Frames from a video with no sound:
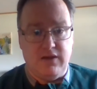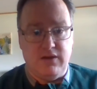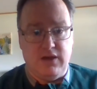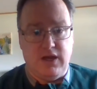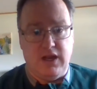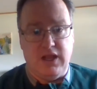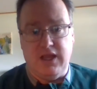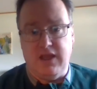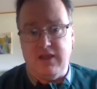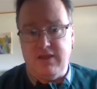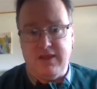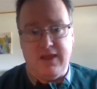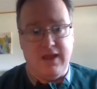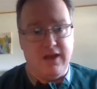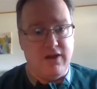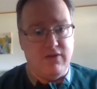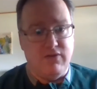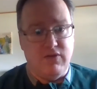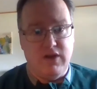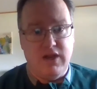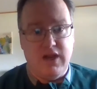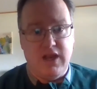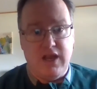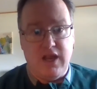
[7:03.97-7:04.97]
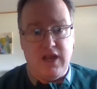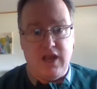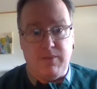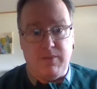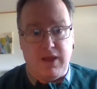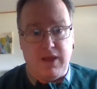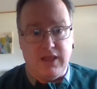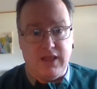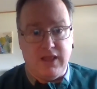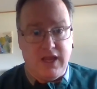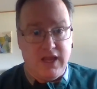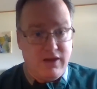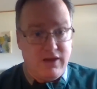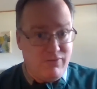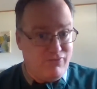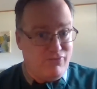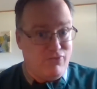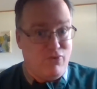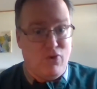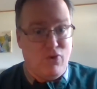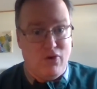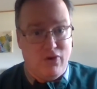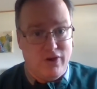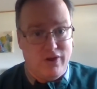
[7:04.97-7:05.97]
And I get that every day. I'm online
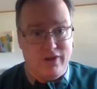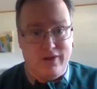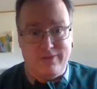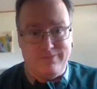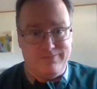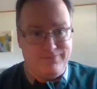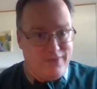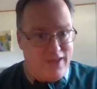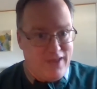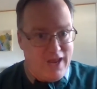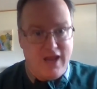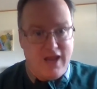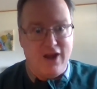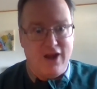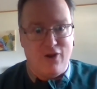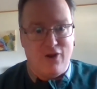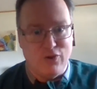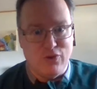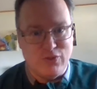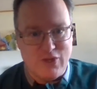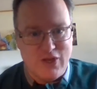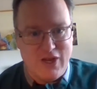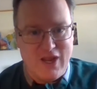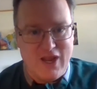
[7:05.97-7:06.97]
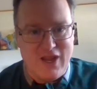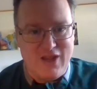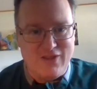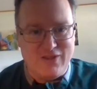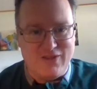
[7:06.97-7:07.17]
4 to 8 hours a day,